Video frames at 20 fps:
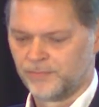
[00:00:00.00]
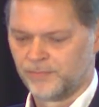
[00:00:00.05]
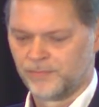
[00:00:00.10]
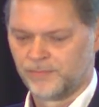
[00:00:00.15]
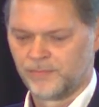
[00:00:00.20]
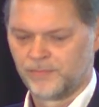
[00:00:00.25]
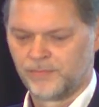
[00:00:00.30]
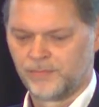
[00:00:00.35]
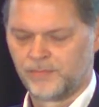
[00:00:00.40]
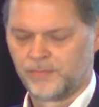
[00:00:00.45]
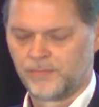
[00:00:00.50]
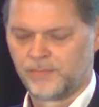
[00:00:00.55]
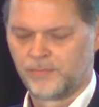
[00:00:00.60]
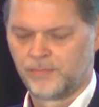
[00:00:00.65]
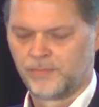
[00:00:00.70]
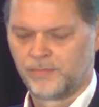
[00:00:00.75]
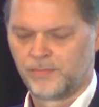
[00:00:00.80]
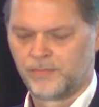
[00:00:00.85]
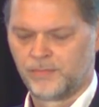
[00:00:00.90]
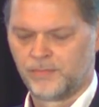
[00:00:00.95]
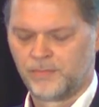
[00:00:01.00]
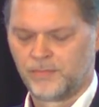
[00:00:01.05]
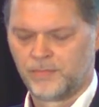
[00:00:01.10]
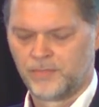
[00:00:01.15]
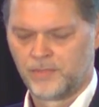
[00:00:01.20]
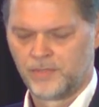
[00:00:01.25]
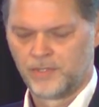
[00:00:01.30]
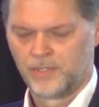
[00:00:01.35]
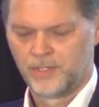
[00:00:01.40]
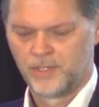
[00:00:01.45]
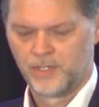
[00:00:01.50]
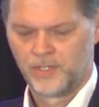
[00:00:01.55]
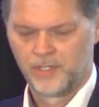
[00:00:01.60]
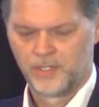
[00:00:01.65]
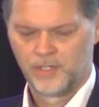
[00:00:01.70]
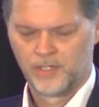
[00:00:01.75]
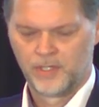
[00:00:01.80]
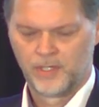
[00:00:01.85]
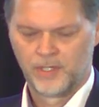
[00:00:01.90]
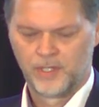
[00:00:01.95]

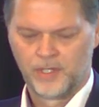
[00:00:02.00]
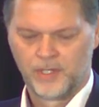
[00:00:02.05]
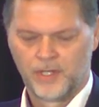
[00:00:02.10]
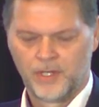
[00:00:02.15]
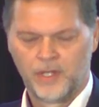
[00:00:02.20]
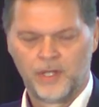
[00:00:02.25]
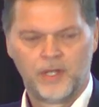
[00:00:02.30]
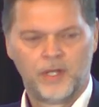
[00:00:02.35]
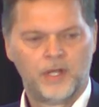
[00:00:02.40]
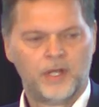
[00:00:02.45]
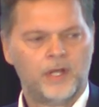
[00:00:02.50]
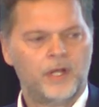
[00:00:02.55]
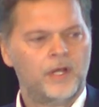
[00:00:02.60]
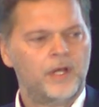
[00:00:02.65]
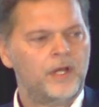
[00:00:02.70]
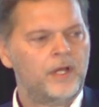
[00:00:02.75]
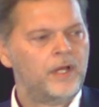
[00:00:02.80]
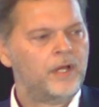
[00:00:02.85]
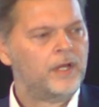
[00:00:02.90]
(silence)